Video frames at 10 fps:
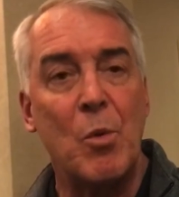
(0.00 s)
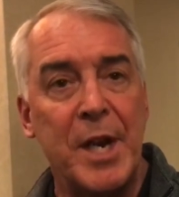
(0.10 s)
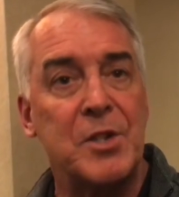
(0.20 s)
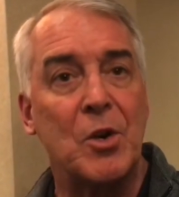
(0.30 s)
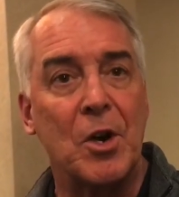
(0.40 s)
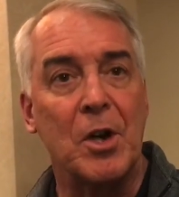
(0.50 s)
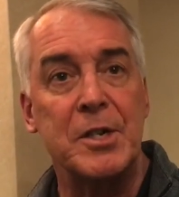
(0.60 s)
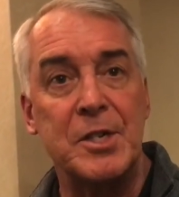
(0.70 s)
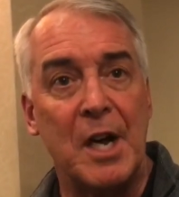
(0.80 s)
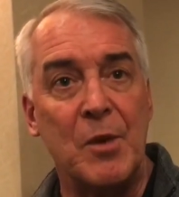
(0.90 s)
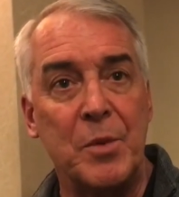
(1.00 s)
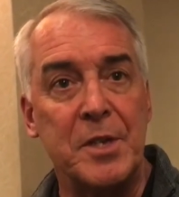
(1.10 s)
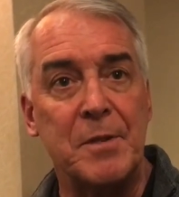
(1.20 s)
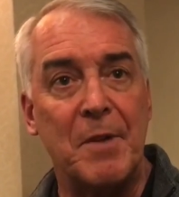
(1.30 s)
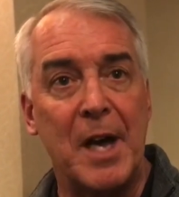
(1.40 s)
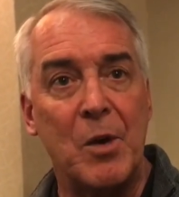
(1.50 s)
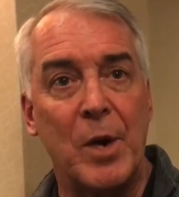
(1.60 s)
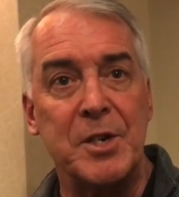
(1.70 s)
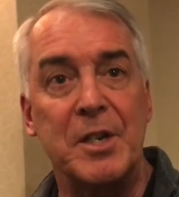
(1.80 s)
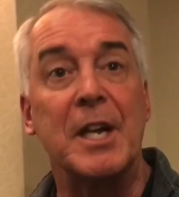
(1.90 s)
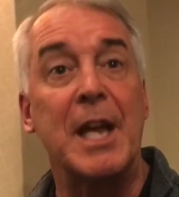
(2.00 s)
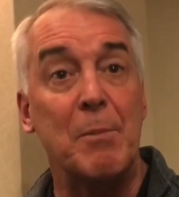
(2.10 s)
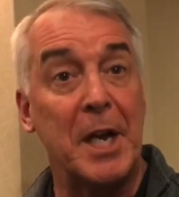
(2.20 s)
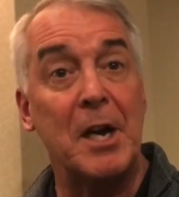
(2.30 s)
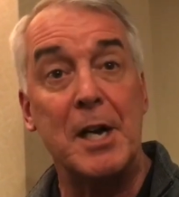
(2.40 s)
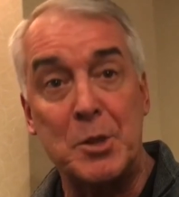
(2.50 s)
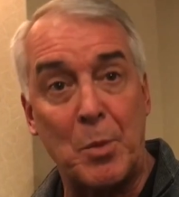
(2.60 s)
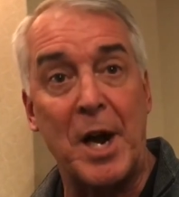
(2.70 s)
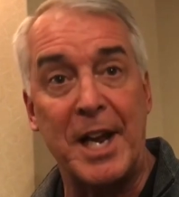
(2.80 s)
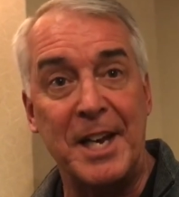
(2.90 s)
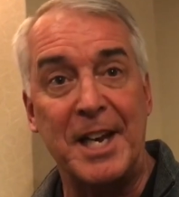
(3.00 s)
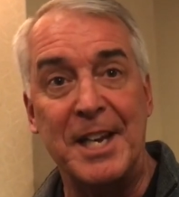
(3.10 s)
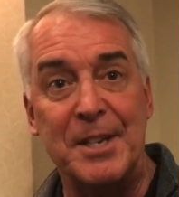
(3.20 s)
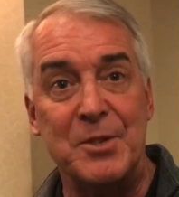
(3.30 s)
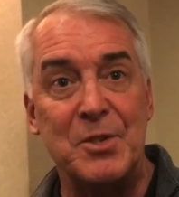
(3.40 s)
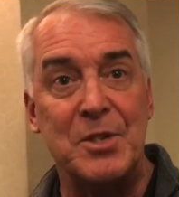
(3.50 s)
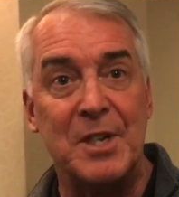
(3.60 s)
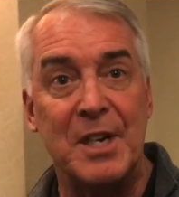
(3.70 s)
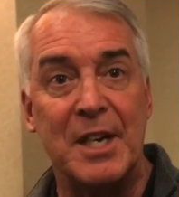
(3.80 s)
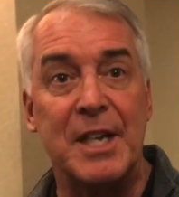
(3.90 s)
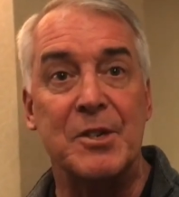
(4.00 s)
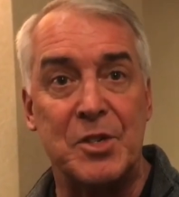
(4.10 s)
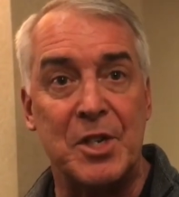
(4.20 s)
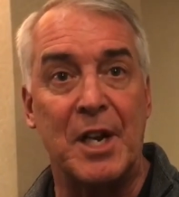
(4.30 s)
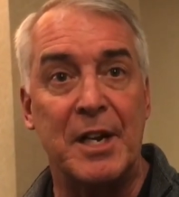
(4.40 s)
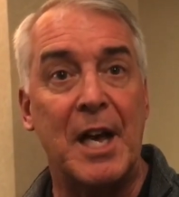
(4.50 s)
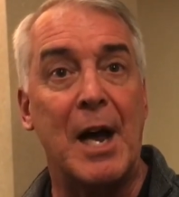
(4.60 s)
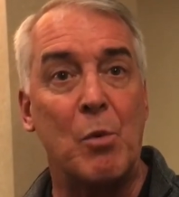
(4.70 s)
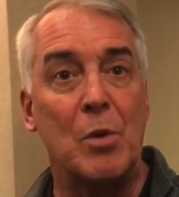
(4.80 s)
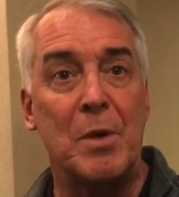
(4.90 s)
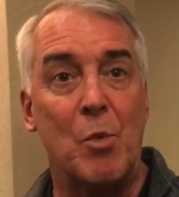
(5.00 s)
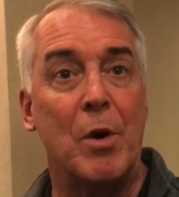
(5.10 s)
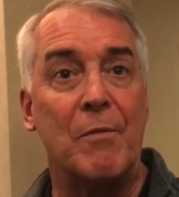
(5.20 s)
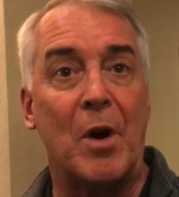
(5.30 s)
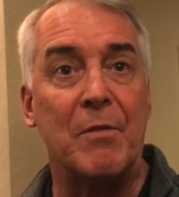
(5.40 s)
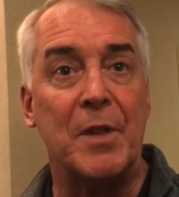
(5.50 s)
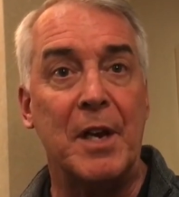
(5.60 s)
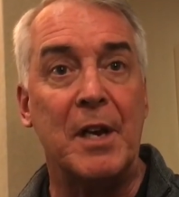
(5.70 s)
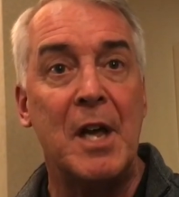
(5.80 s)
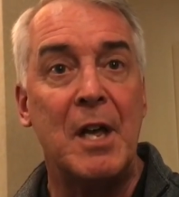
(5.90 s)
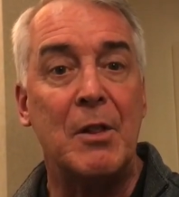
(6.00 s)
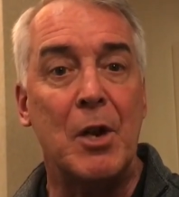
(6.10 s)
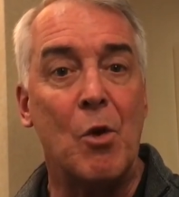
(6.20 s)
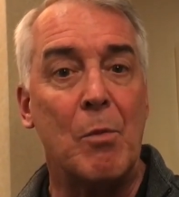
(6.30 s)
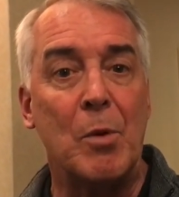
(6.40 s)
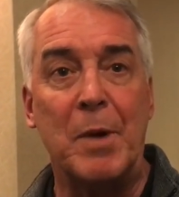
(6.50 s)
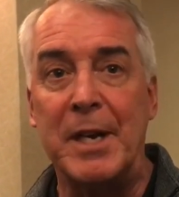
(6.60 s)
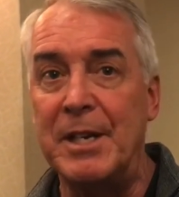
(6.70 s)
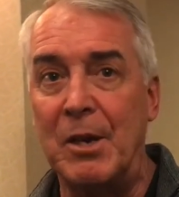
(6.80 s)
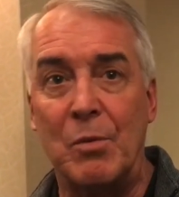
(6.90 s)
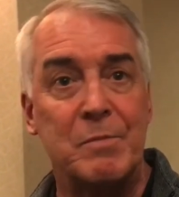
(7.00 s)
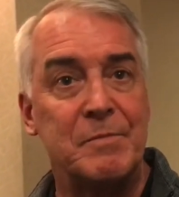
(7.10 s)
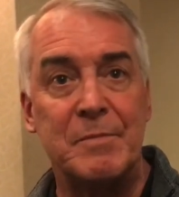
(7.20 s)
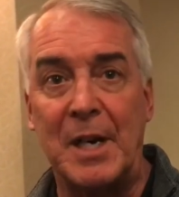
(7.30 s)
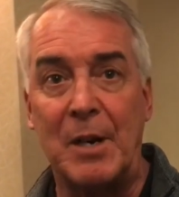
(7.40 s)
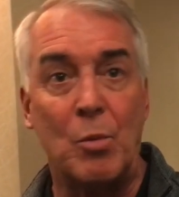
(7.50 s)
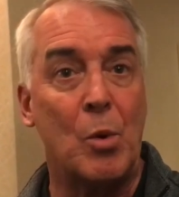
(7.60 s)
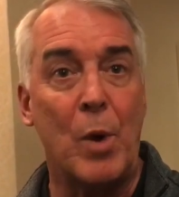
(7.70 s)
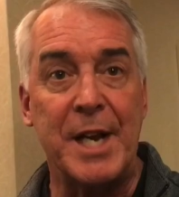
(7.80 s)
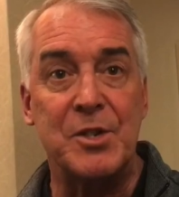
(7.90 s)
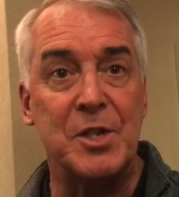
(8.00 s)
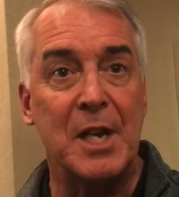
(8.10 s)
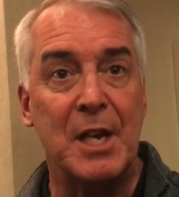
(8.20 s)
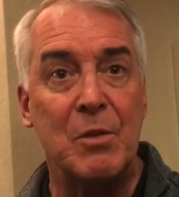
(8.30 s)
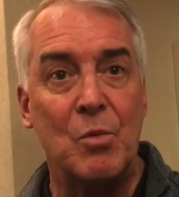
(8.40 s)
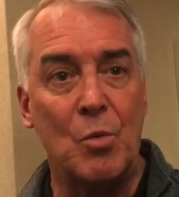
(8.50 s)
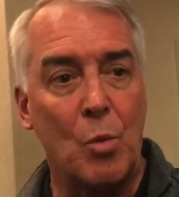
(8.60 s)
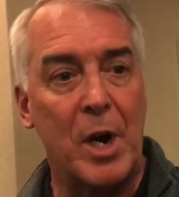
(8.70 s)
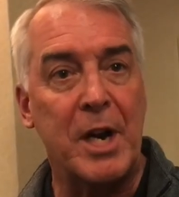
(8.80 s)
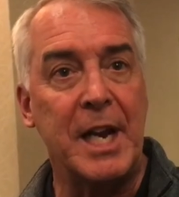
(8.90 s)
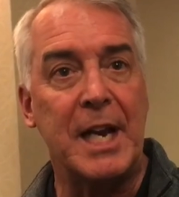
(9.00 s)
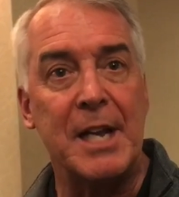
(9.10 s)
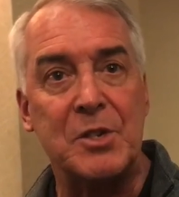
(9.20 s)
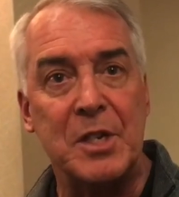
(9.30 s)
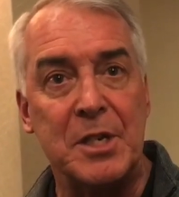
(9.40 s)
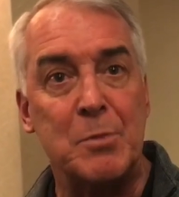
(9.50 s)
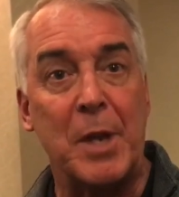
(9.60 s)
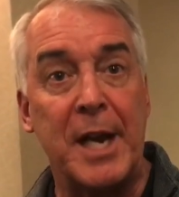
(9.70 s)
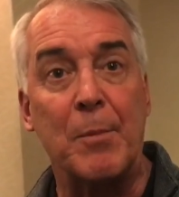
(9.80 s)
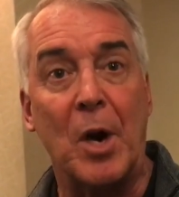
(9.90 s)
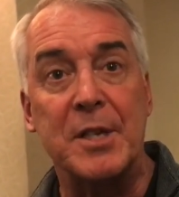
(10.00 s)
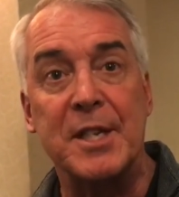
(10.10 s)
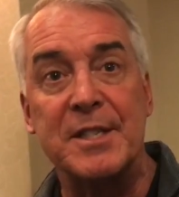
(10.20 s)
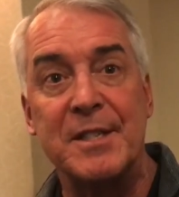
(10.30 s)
wait till Kirk is done with his evaluation. Again, because Brian is his son, I will be more involved than normal. But you know, we'll wait and see where he gets in his planning process.